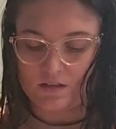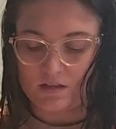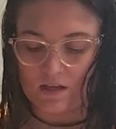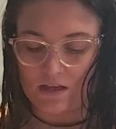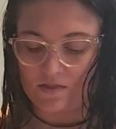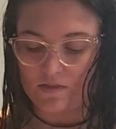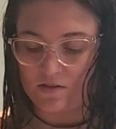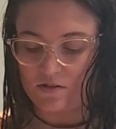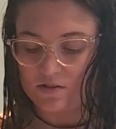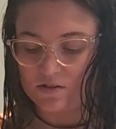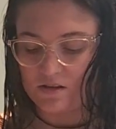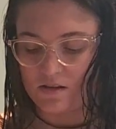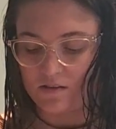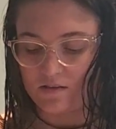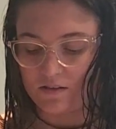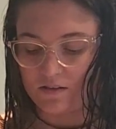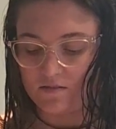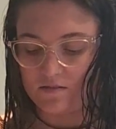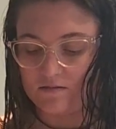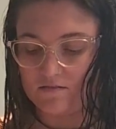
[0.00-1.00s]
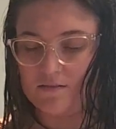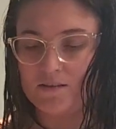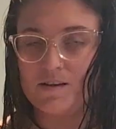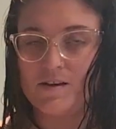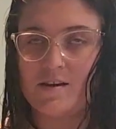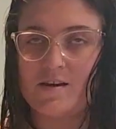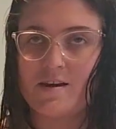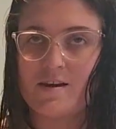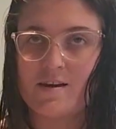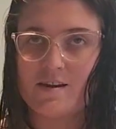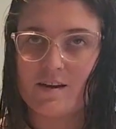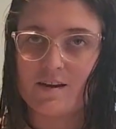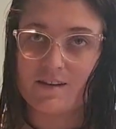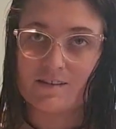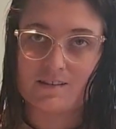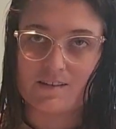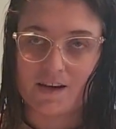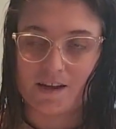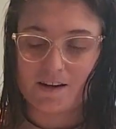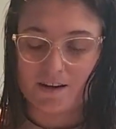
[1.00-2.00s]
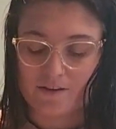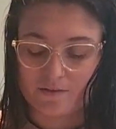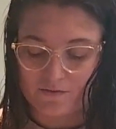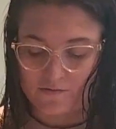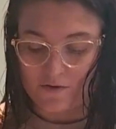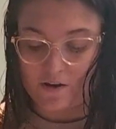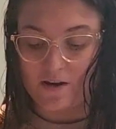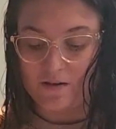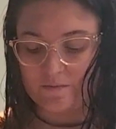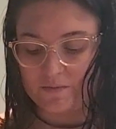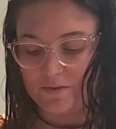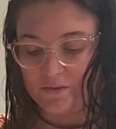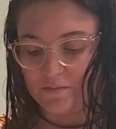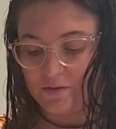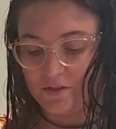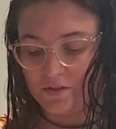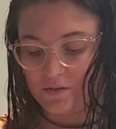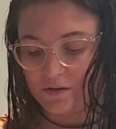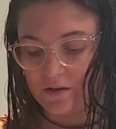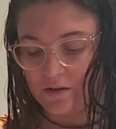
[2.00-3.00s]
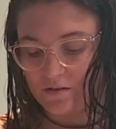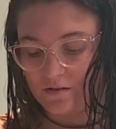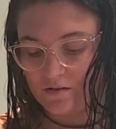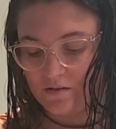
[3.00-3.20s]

And there's nothing exciting for him to be doing.